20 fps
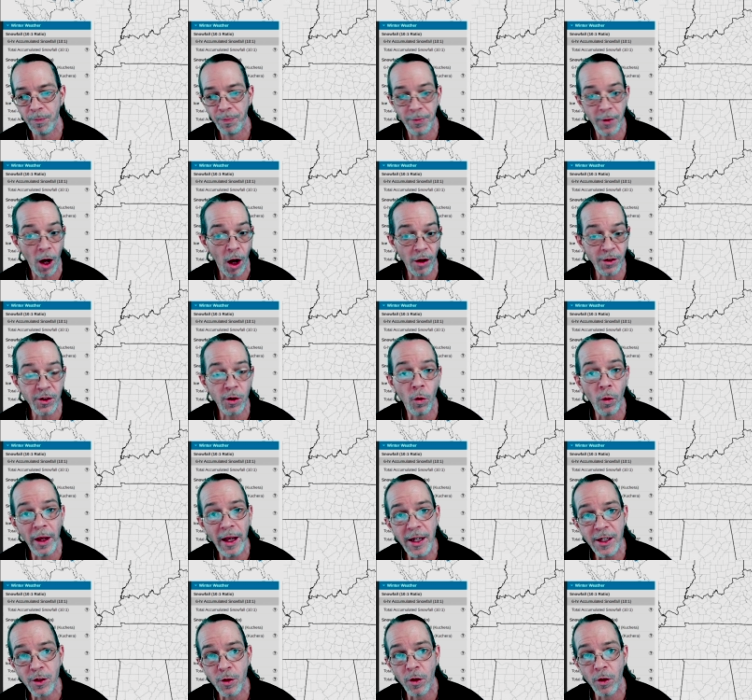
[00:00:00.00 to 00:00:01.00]
also
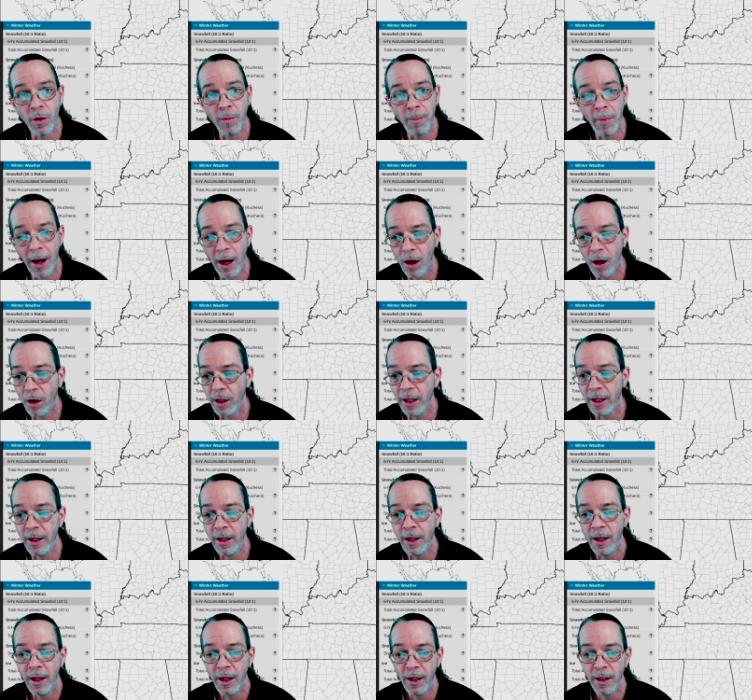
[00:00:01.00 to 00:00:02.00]
eastern Maryland
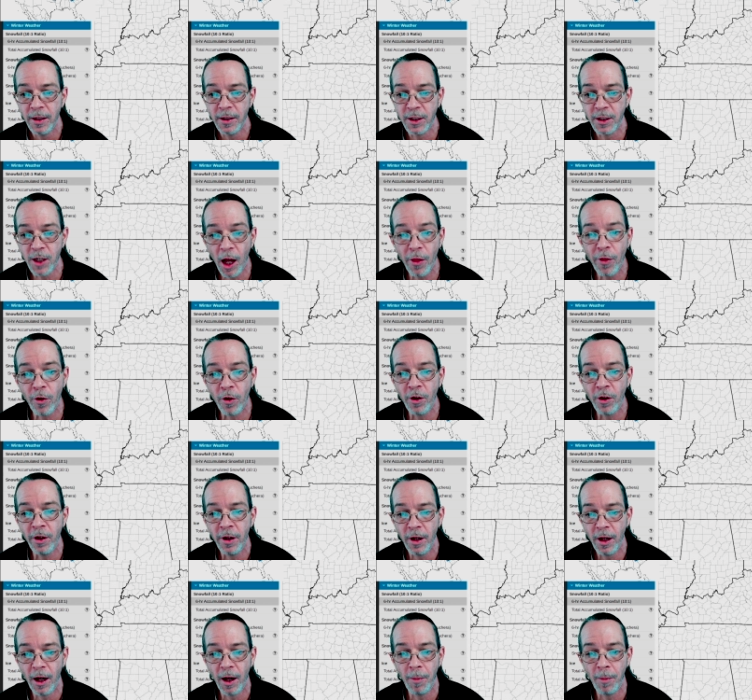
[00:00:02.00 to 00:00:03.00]
southern
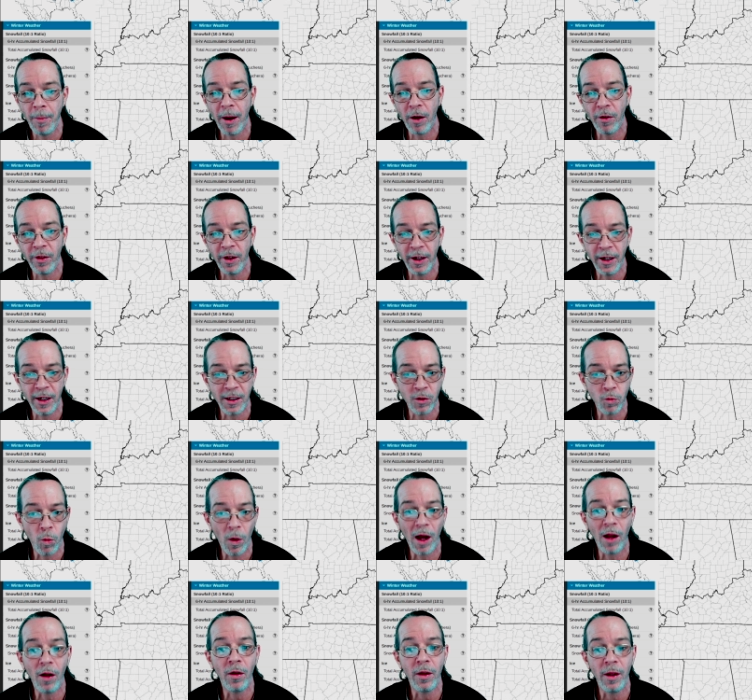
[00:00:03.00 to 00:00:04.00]
uh, Maryland as
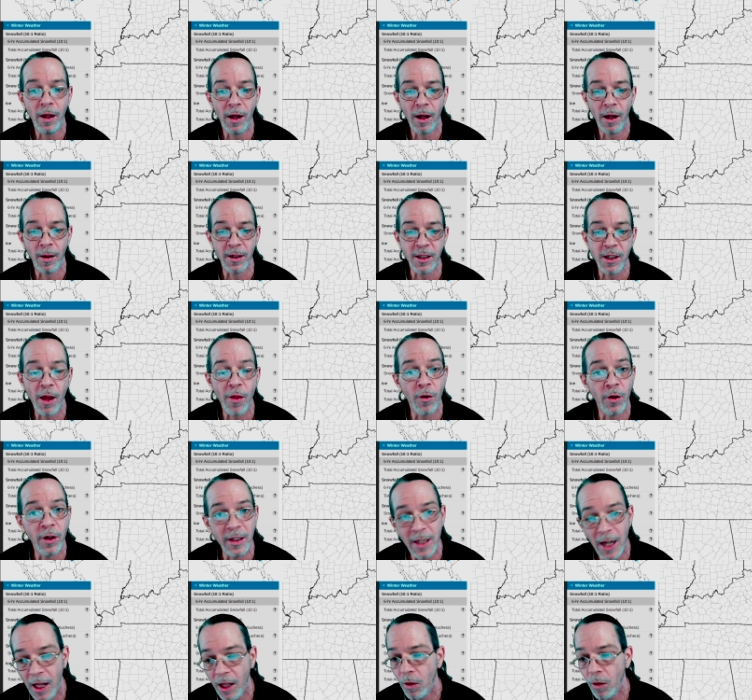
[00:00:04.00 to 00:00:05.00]
well, uh, southern
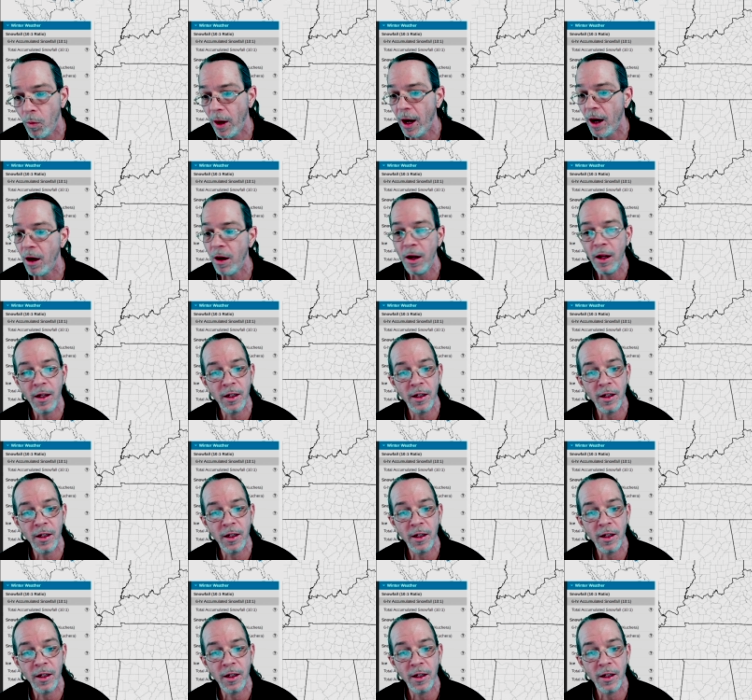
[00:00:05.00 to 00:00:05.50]
Delaware,